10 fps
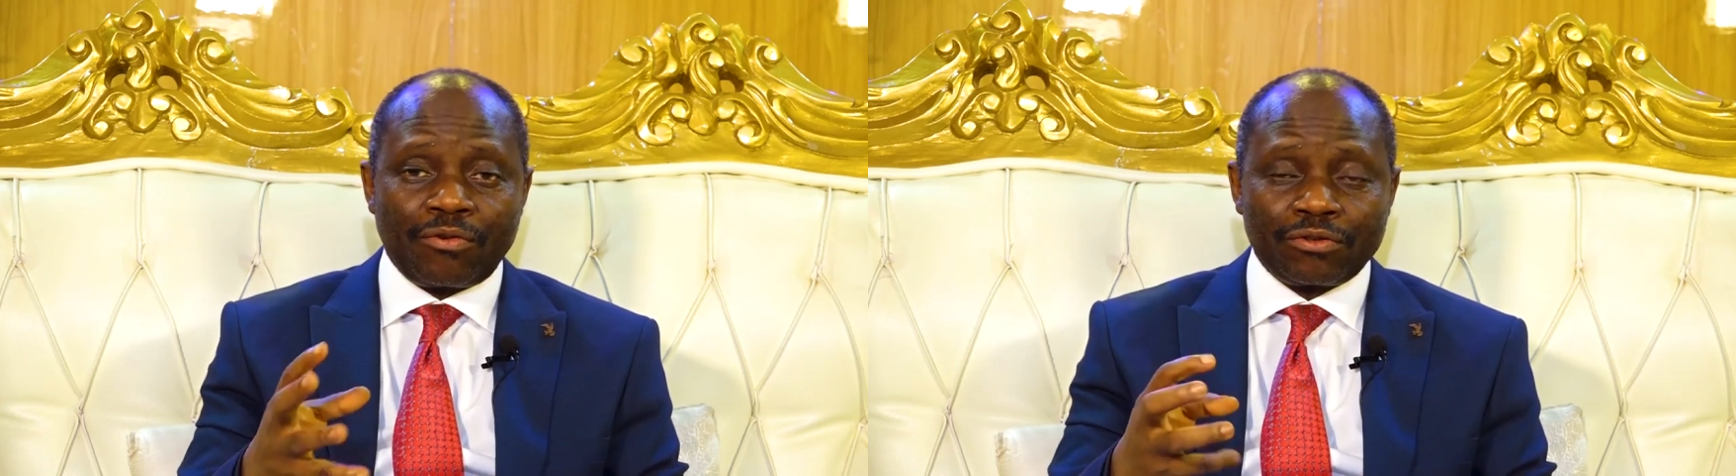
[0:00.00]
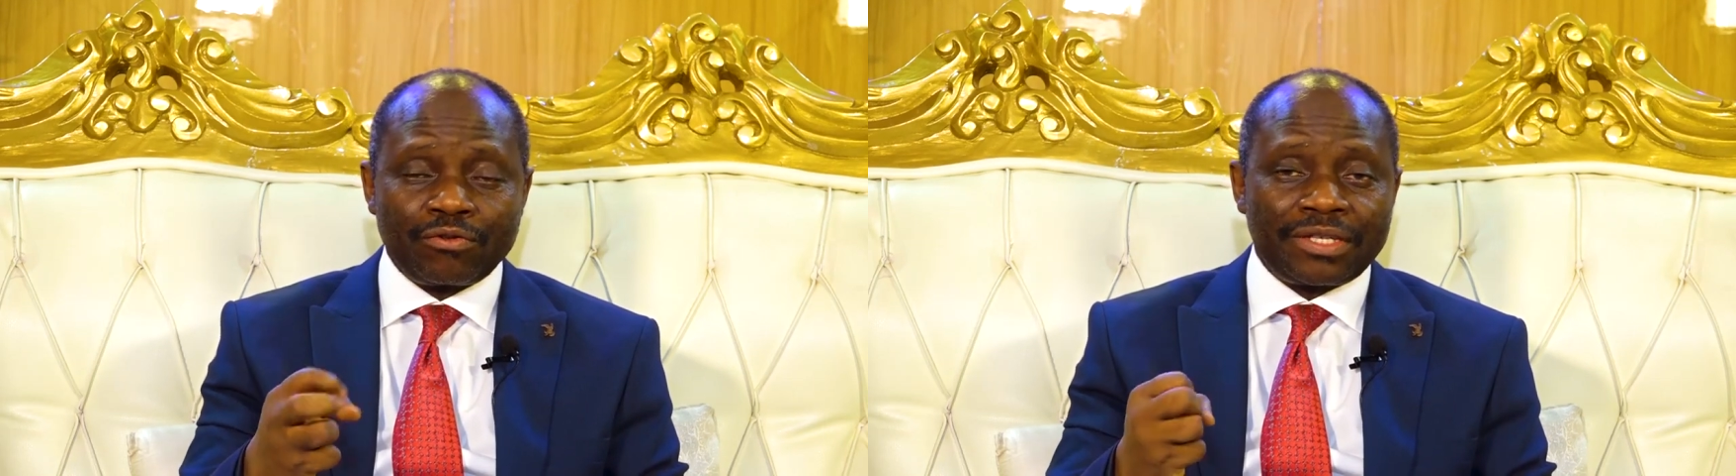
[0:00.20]

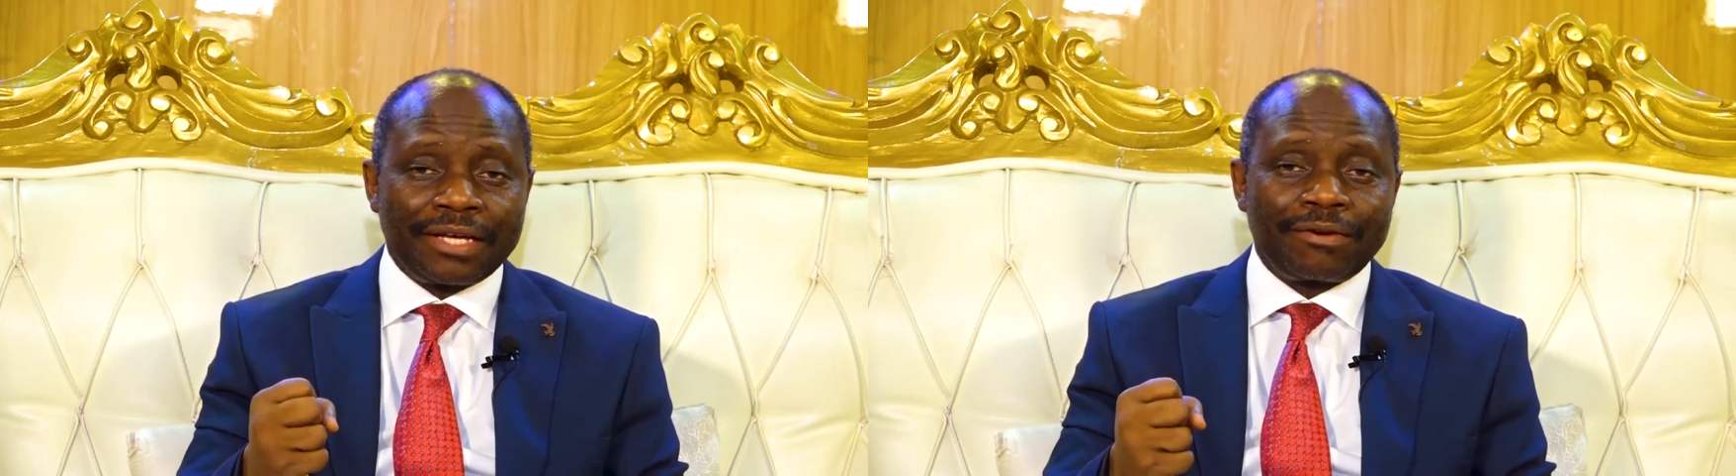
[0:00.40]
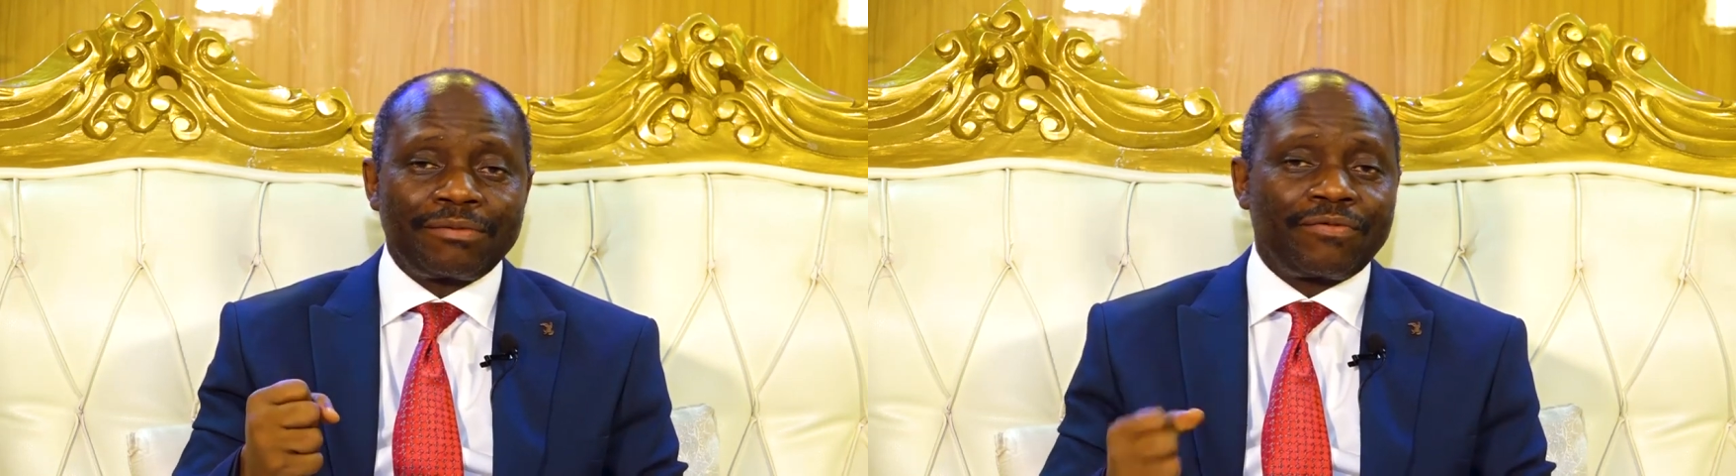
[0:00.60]
Want to
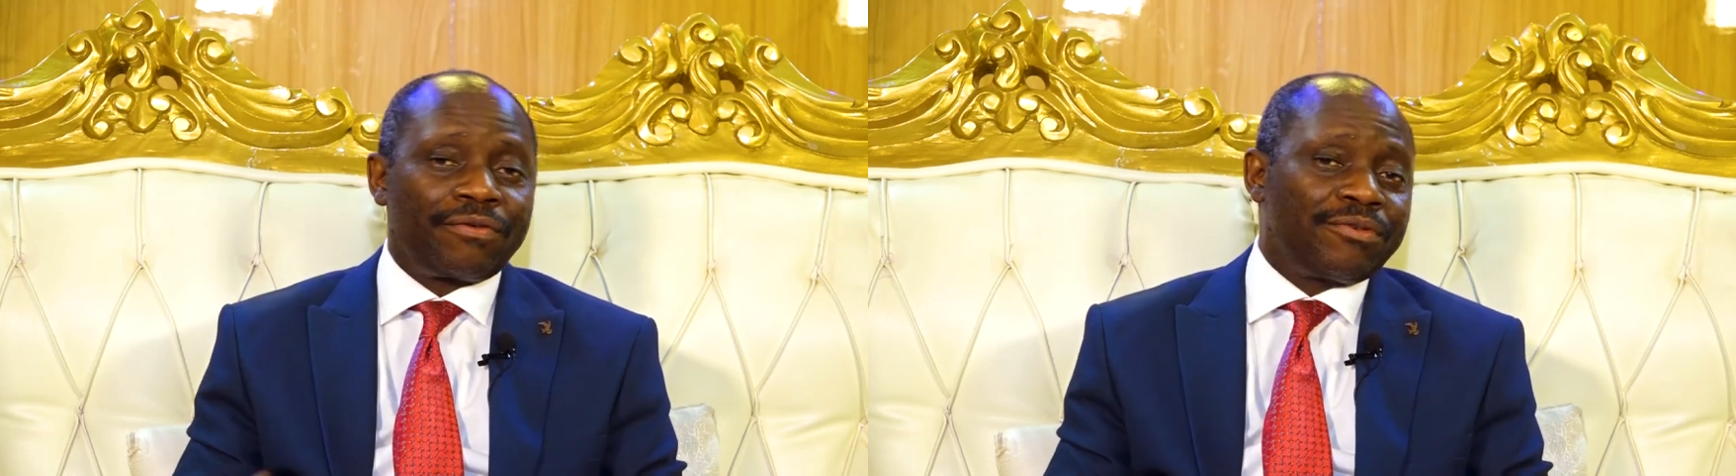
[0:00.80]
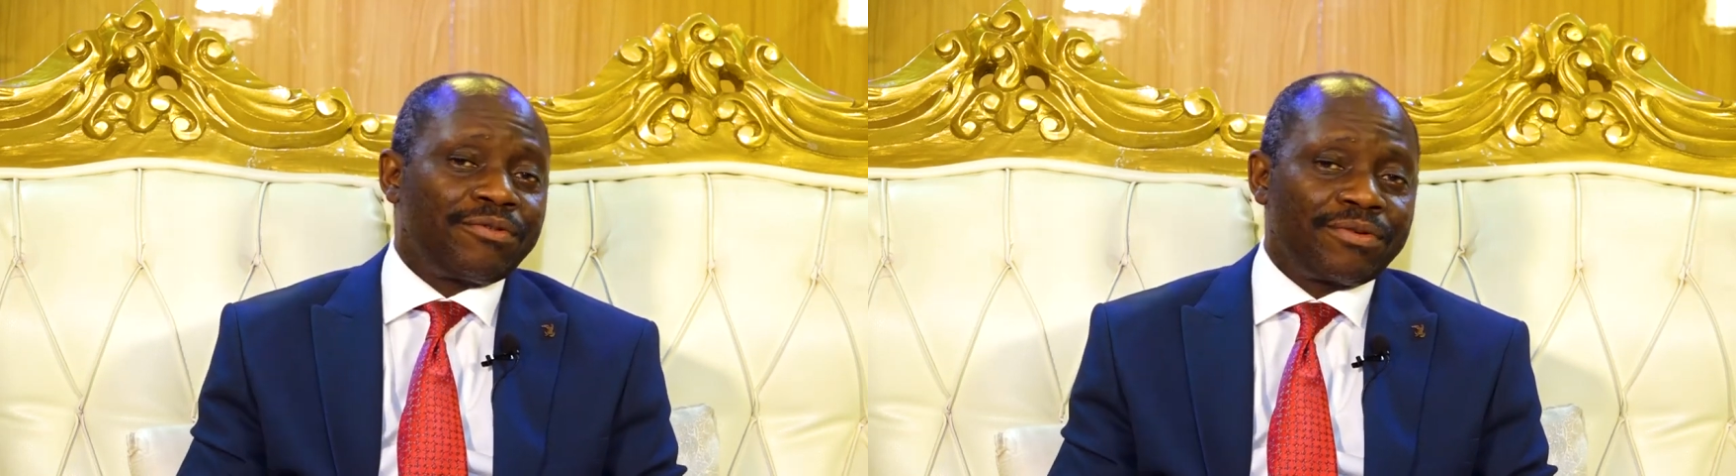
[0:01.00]
take something
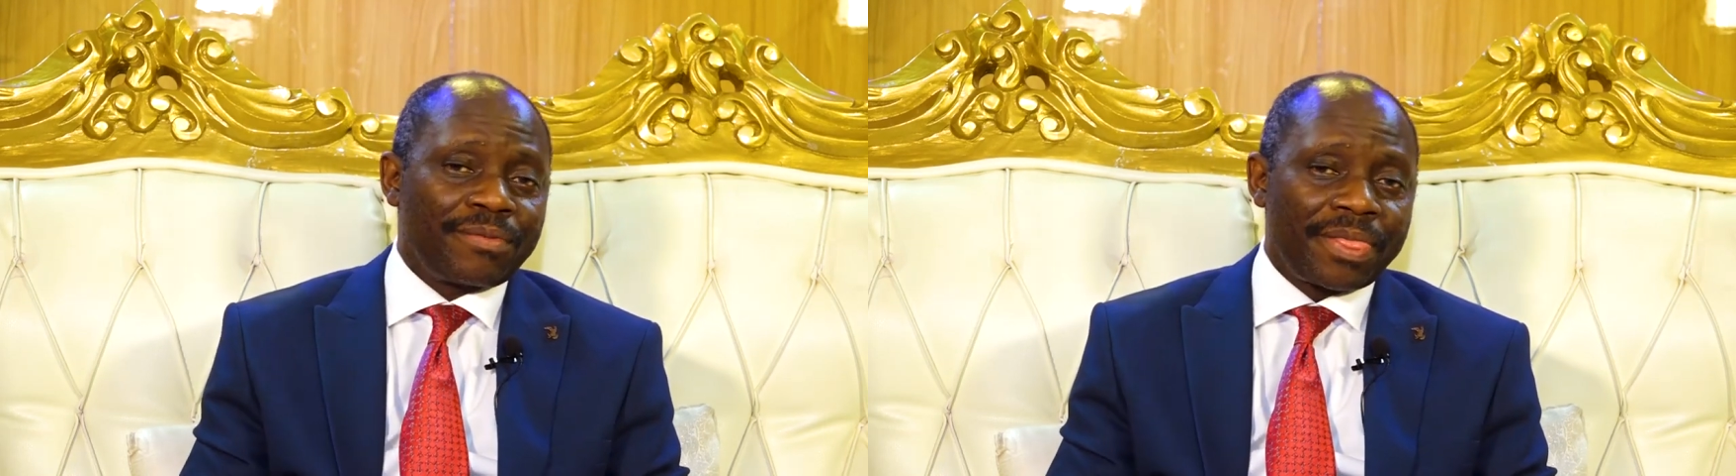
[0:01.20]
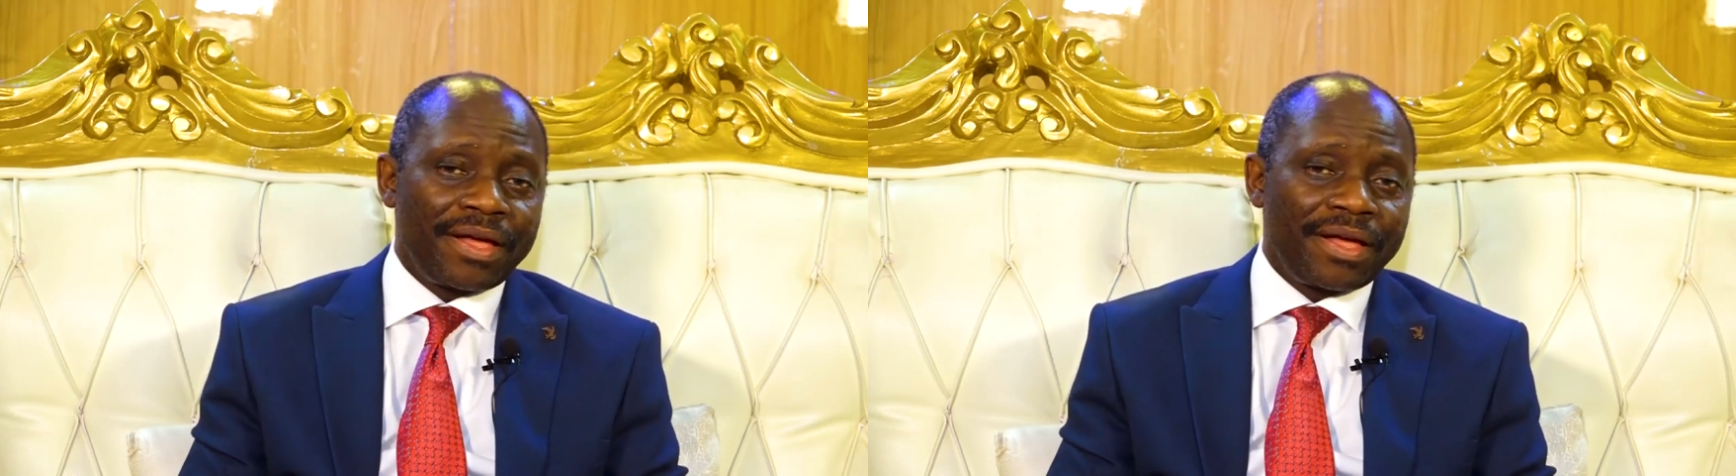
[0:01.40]
from you